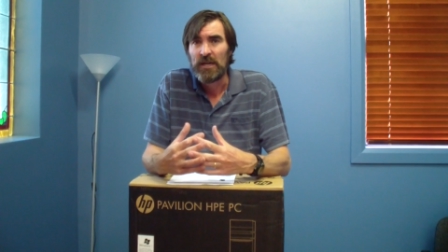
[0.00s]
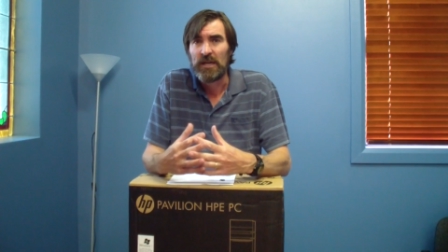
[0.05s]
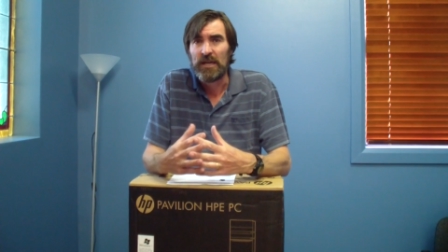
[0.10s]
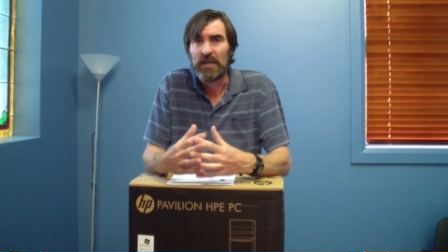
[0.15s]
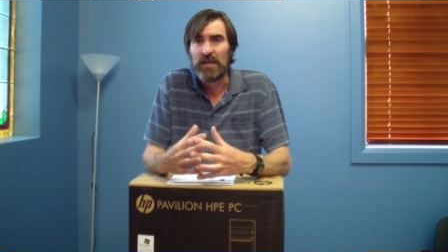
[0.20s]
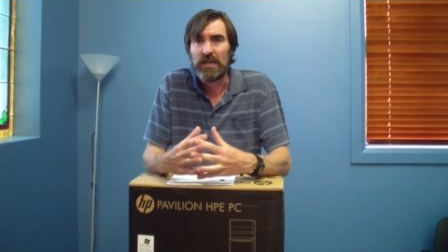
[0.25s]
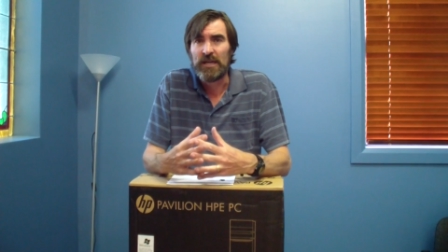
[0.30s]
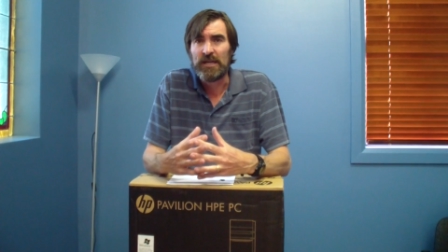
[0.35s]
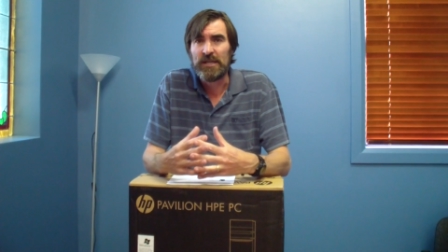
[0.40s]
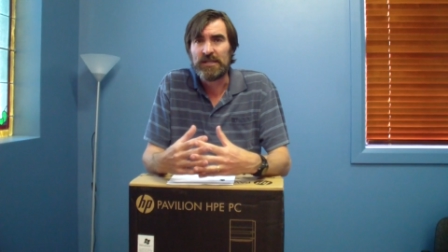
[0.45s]

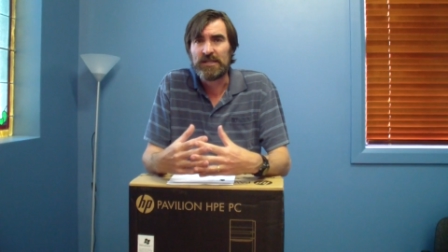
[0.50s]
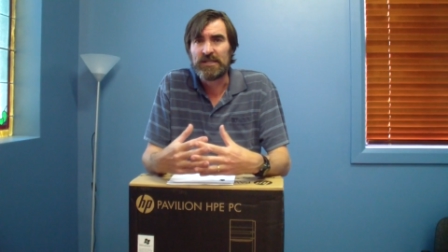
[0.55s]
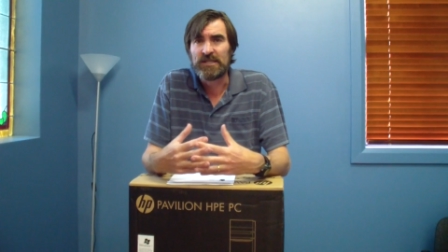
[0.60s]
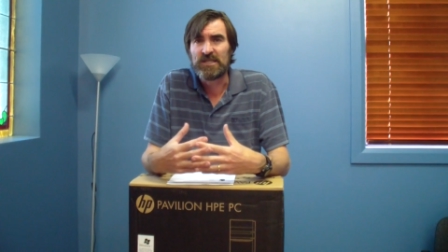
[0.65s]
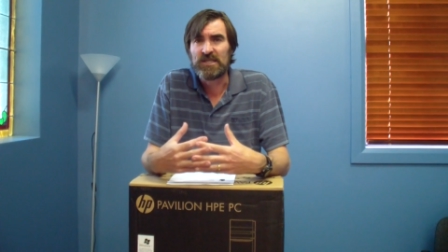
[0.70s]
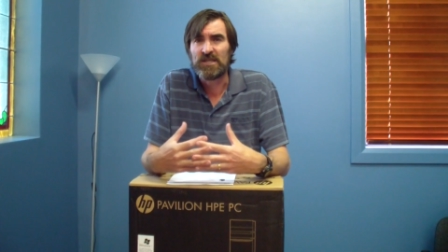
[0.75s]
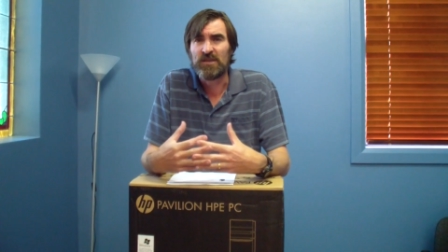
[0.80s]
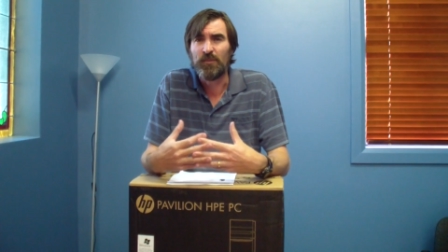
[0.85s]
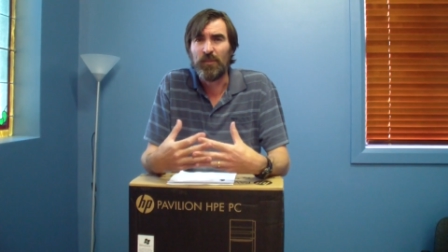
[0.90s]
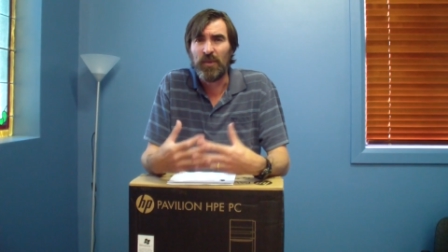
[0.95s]
is
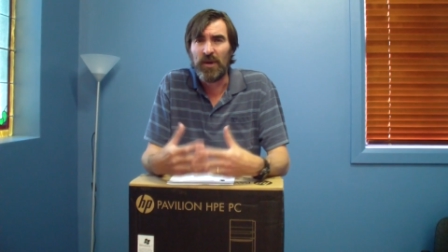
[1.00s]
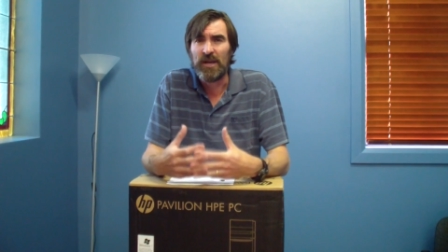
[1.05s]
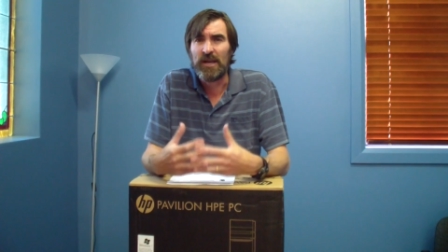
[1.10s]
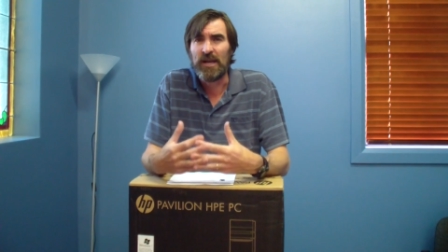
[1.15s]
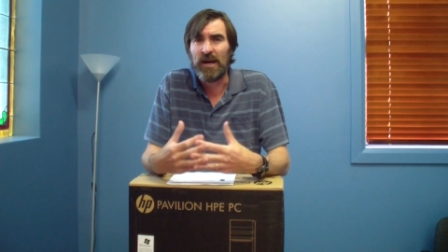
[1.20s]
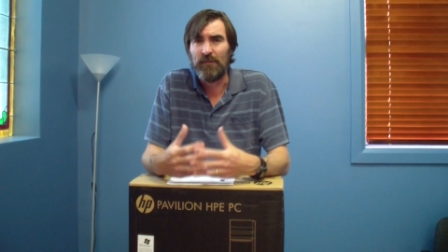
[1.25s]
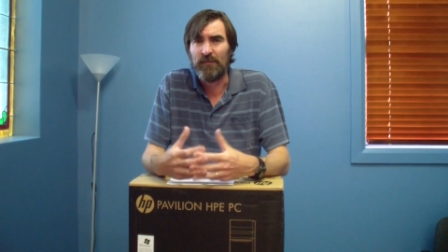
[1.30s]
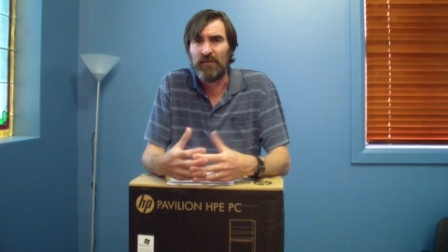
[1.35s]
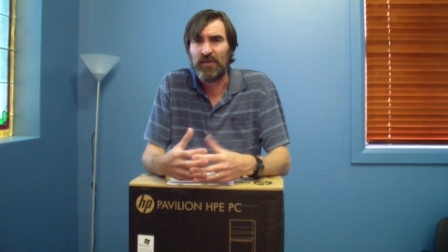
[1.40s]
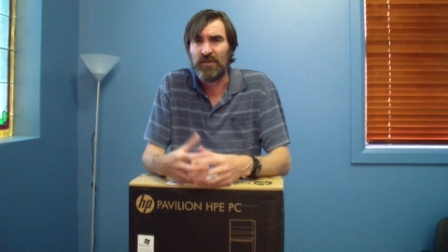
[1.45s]
speed
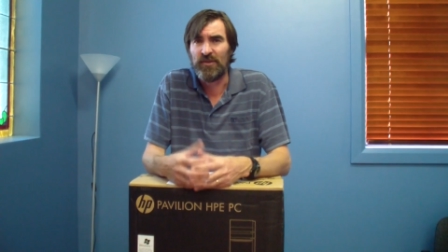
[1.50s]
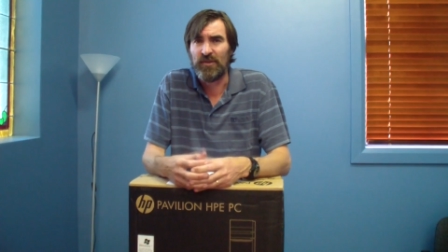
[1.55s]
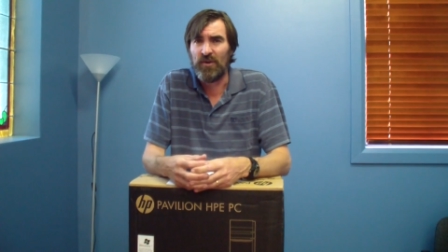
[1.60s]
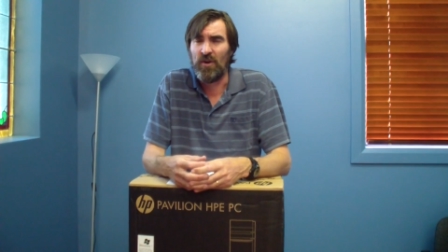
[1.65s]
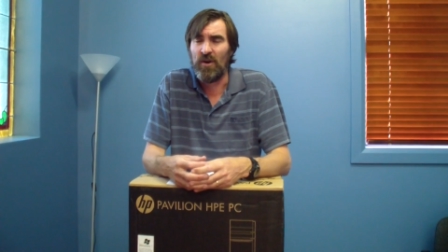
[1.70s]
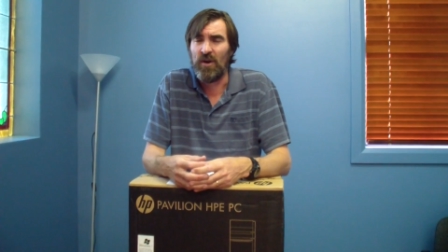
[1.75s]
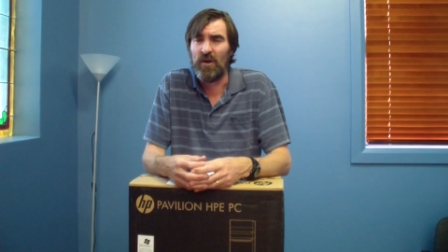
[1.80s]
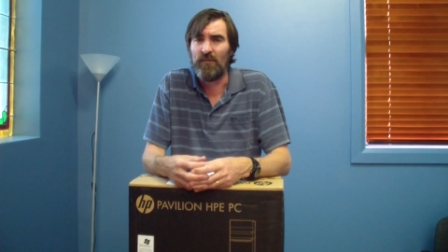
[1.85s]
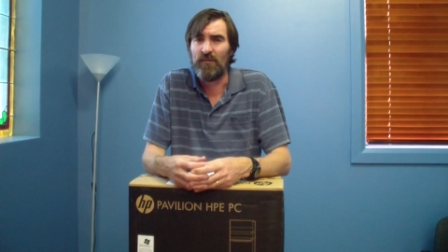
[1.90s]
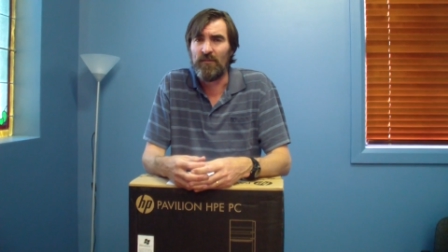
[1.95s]
up the
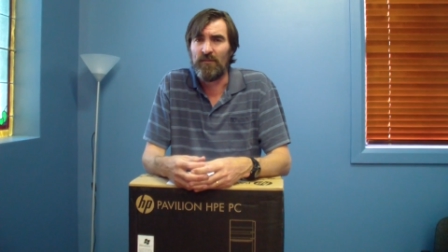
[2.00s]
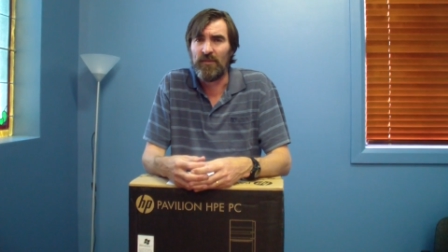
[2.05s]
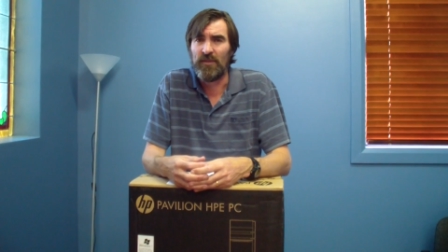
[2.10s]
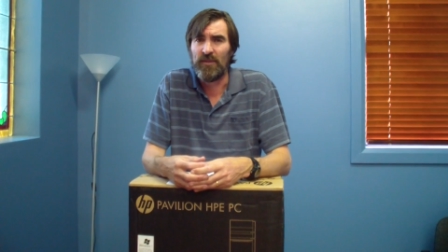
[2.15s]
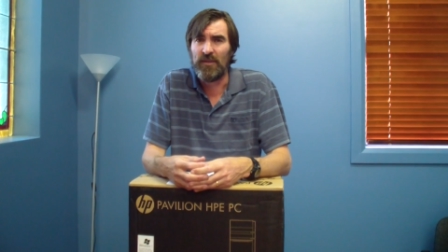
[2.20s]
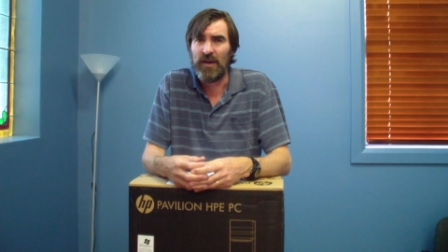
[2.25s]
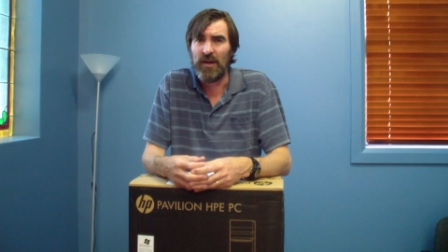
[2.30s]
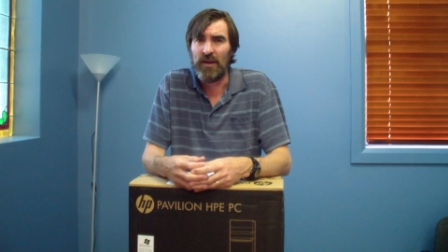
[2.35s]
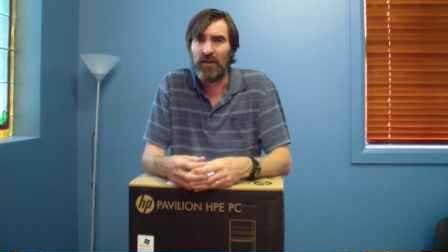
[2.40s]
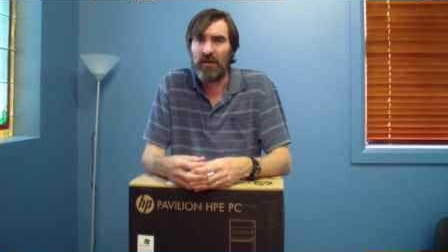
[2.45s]

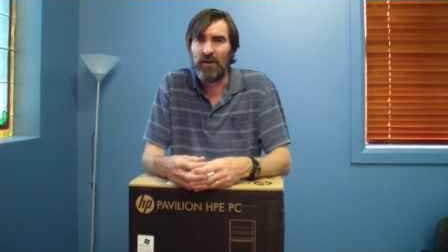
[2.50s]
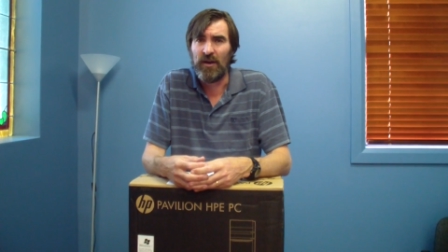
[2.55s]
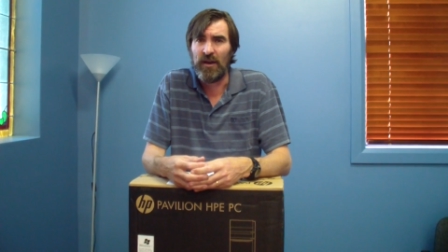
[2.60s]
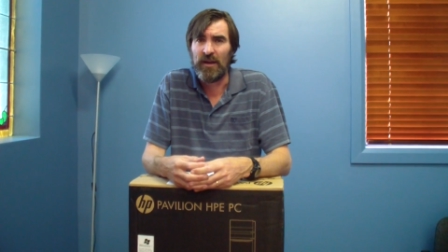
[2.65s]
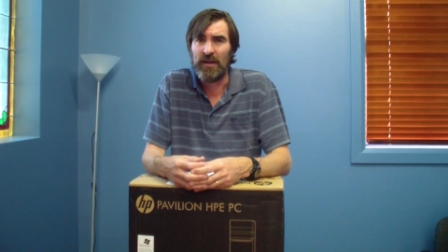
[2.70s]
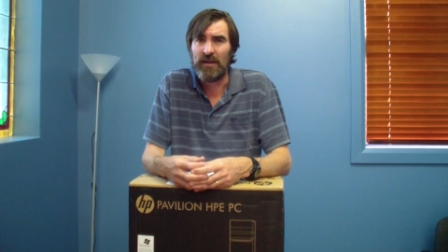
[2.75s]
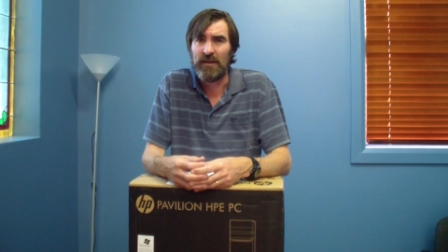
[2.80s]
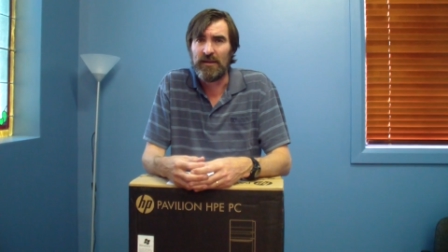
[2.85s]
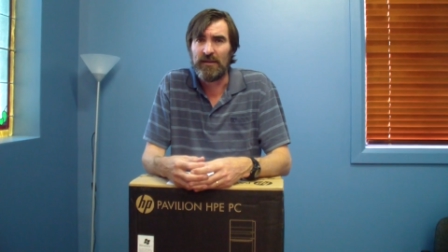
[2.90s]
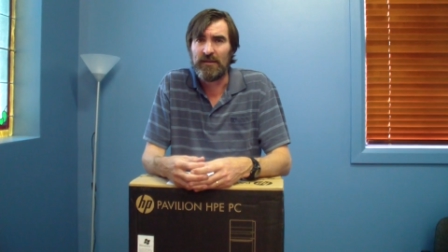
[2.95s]
time that
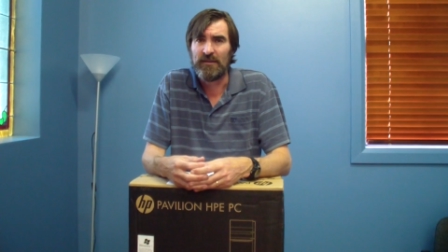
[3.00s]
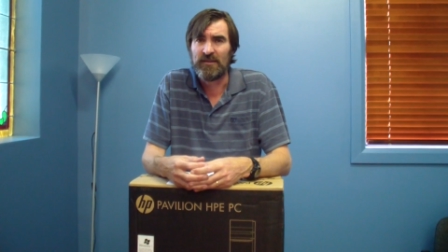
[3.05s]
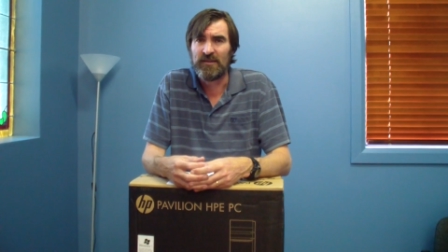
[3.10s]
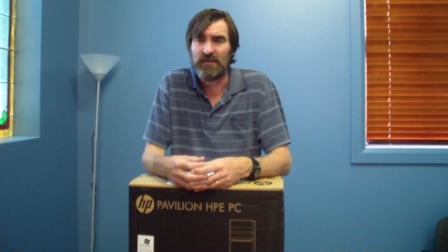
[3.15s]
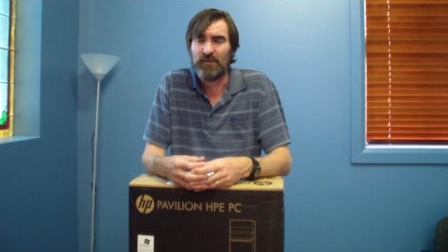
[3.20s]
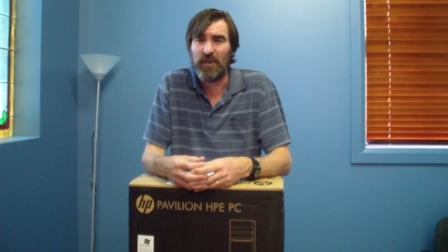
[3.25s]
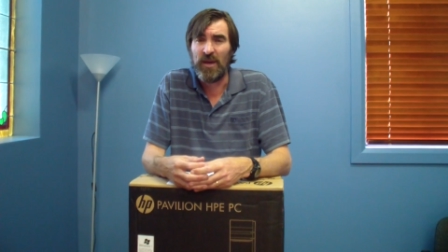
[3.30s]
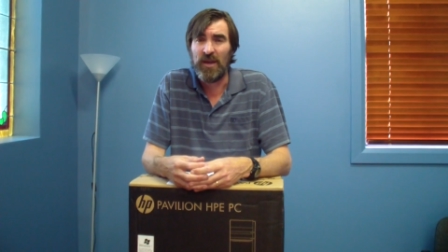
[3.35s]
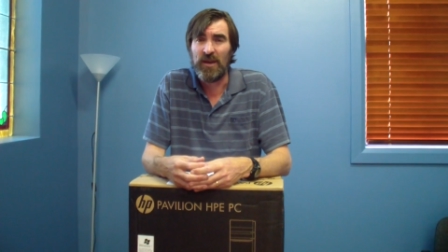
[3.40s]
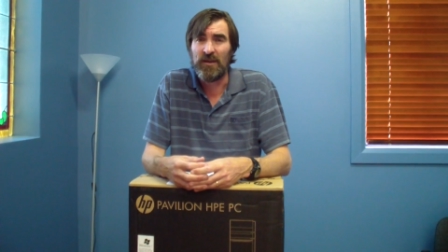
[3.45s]
I
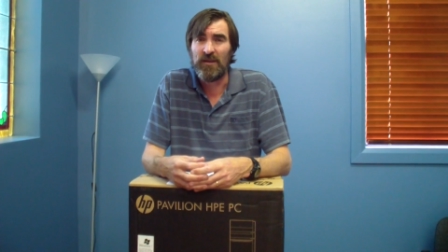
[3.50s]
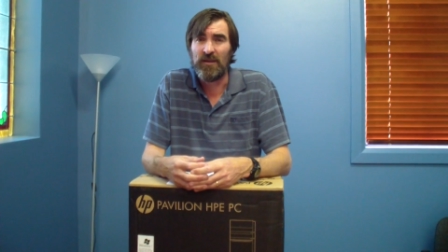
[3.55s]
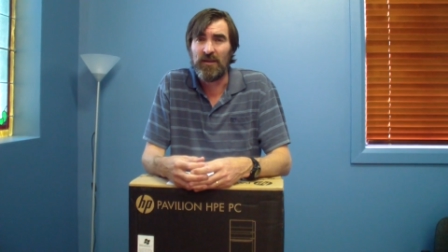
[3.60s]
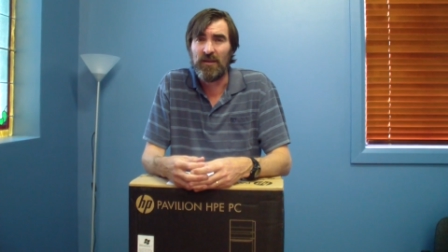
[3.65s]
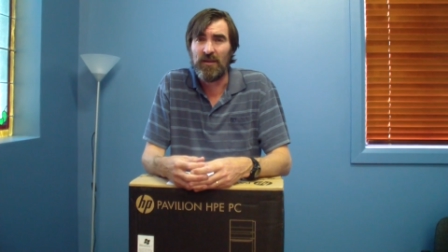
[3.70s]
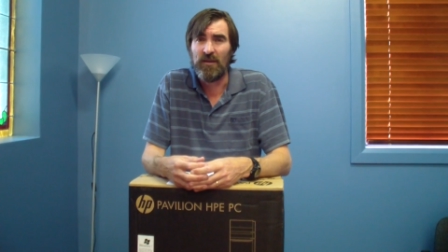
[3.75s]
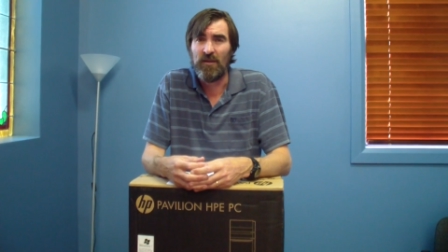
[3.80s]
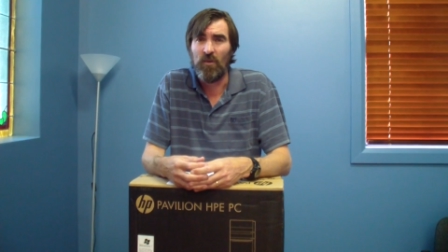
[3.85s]
spend